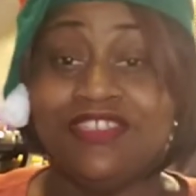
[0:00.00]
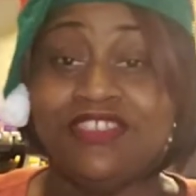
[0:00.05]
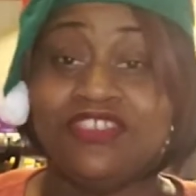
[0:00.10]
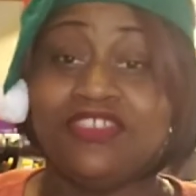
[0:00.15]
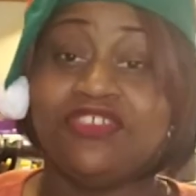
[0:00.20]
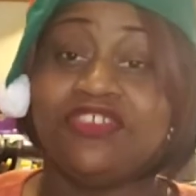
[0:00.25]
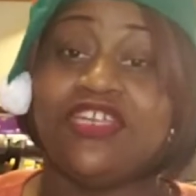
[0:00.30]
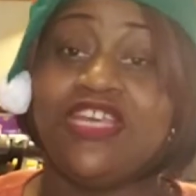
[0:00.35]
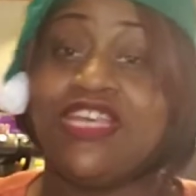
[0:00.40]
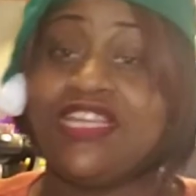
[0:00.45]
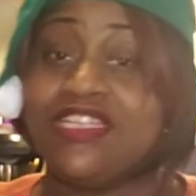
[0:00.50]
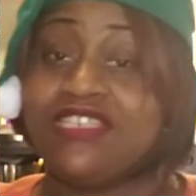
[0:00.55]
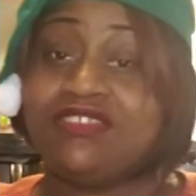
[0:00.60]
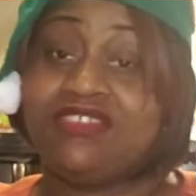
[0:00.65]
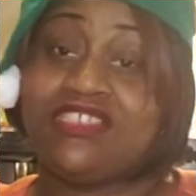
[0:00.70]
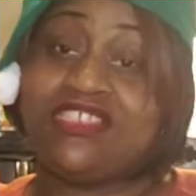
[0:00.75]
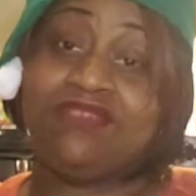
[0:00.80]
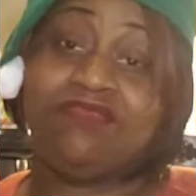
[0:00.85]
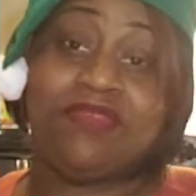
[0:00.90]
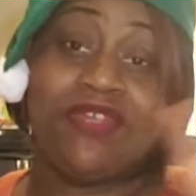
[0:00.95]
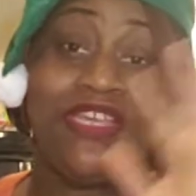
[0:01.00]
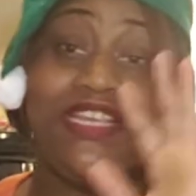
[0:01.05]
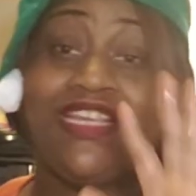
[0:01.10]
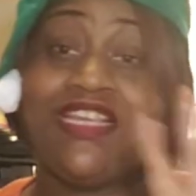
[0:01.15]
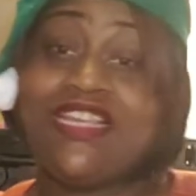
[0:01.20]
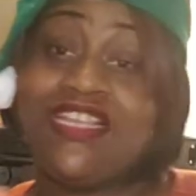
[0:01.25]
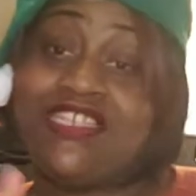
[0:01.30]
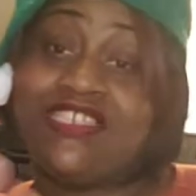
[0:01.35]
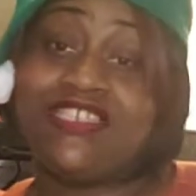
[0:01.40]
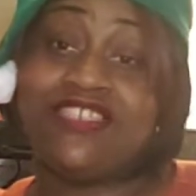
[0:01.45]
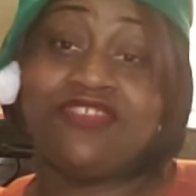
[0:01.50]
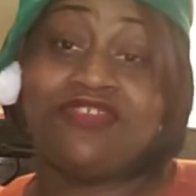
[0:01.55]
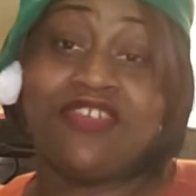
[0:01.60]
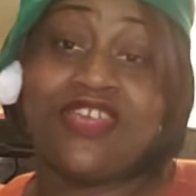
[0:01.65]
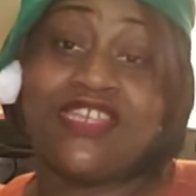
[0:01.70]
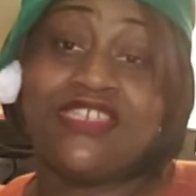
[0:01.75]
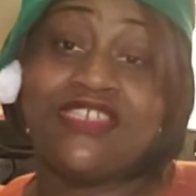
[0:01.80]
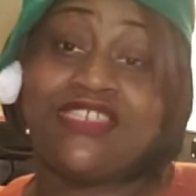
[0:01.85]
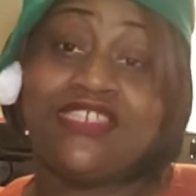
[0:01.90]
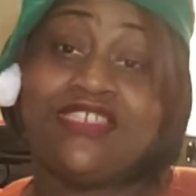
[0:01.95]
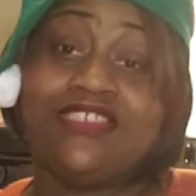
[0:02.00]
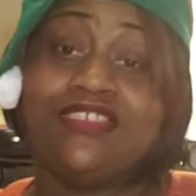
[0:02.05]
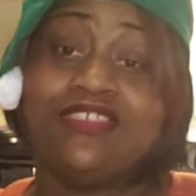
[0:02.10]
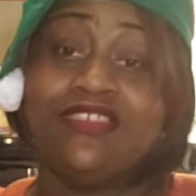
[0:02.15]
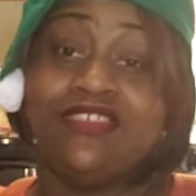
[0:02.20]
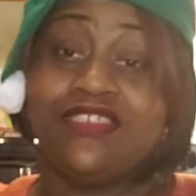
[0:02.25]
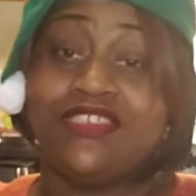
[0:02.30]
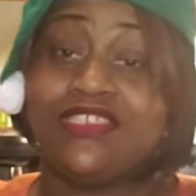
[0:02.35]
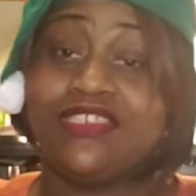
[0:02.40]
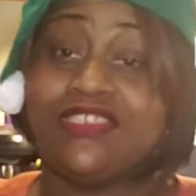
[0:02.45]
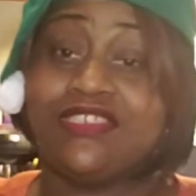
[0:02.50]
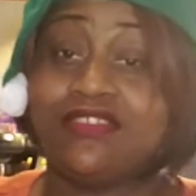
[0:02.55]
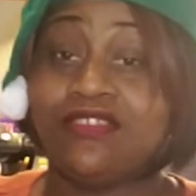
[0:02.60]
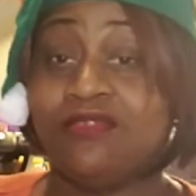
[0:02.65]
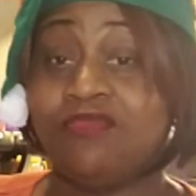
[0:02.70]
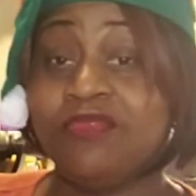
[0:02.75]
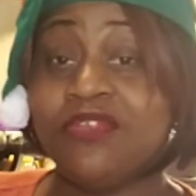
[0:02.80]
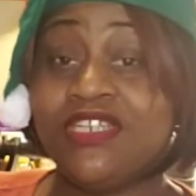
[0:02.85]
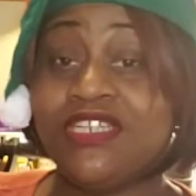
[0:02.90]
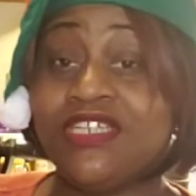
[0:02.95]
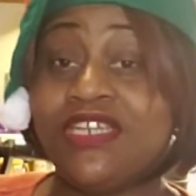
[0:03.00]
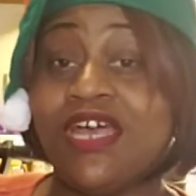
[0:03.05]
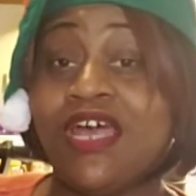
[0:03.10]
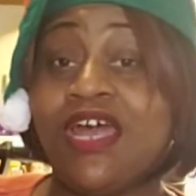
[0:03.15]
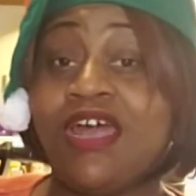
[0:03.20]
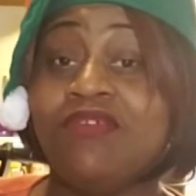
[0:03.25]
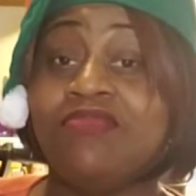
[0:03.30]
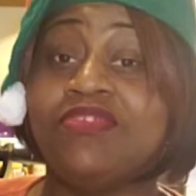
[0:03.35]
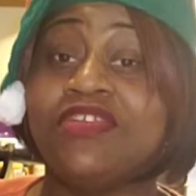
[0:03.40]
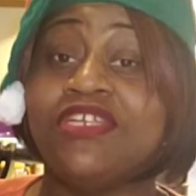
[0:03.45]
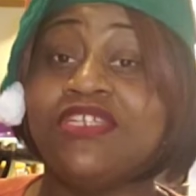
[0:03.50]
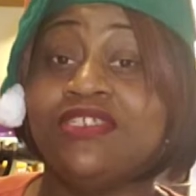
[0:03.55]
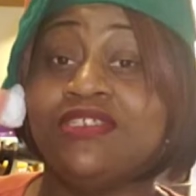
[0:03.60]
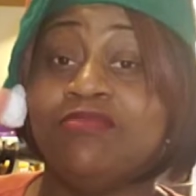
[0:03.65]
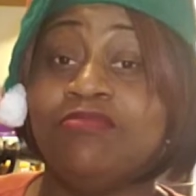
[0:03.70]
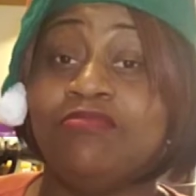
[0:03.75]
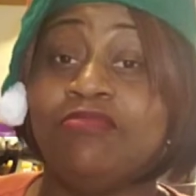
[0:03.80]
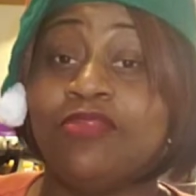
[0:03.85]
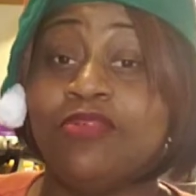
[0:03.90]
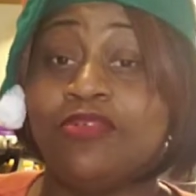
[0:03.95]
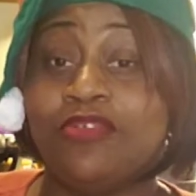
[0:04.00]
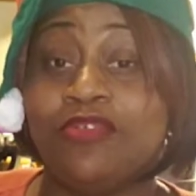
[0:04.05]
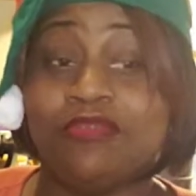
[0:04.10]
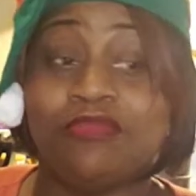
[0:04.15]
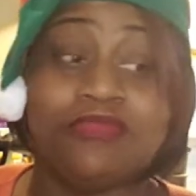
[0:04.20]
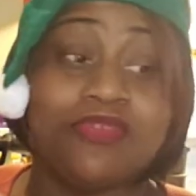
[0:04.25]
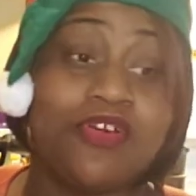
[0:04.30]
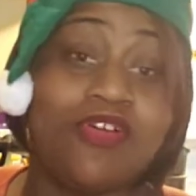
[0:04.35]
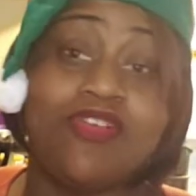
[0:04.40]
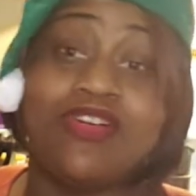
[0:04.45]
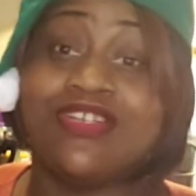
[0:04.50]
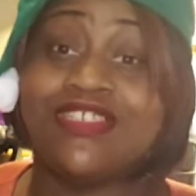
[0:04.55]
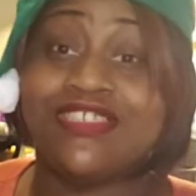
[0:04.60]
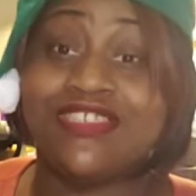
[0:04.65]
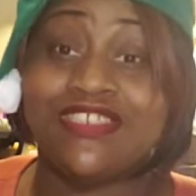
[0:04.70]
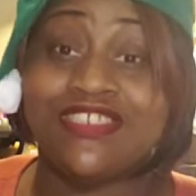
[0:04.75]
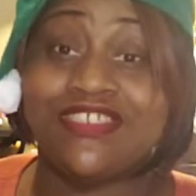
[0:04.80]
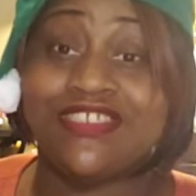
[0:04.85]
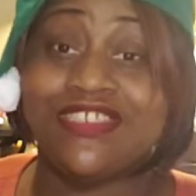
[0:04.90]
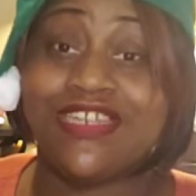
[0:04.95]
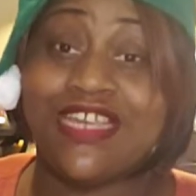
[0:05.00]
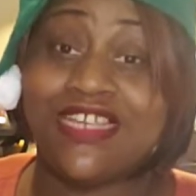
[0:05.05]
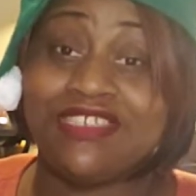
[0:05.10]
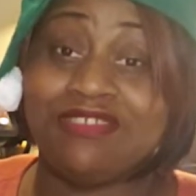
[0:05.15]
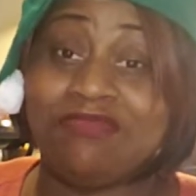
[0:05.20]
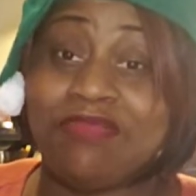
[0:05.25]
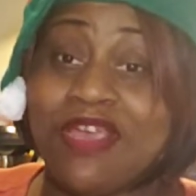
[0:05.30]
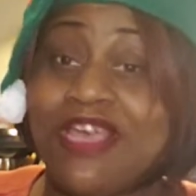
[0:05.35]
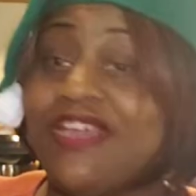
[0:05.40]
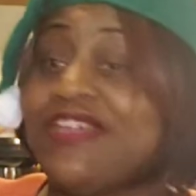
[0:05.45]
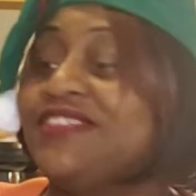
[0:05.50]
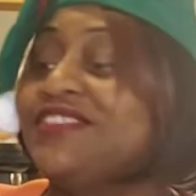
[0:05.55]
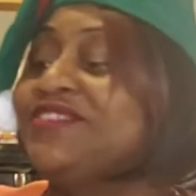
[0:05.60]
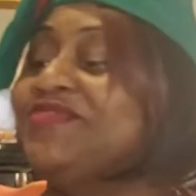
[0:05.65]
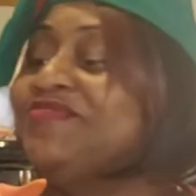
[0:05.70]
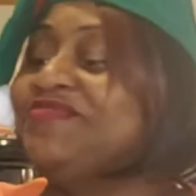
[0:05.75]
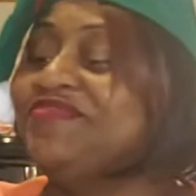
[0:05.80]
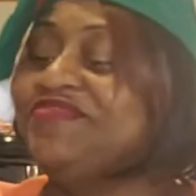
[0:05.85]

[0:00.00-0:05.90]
so that it just be an easy transition. Just slip it in the oven, boom, on to your next batter.